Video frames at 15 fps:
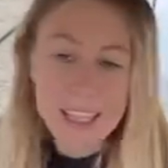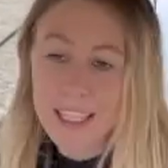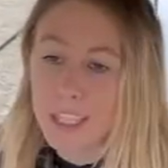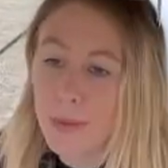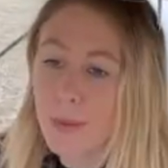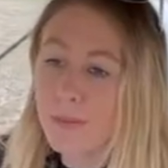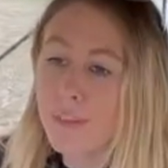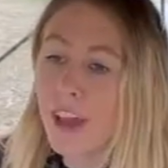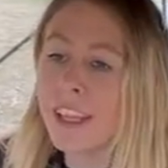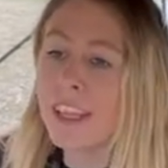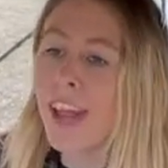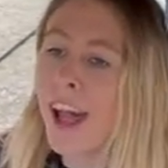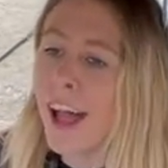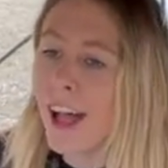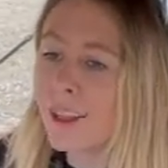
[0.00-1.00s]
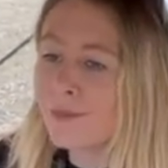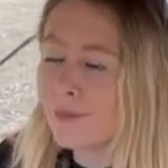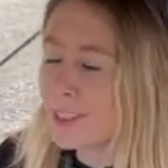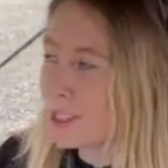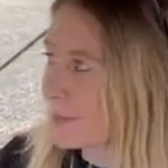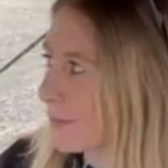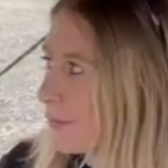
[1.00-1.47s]
Super fun, y'all.
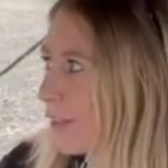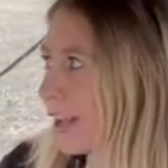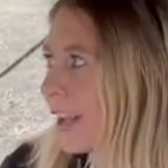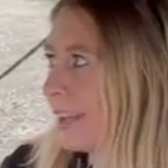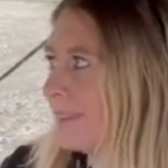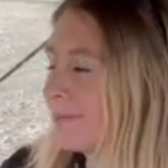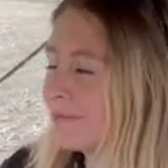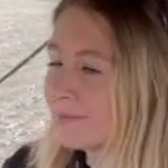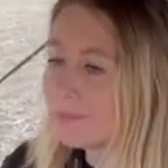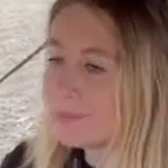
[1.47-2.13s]
Super fun.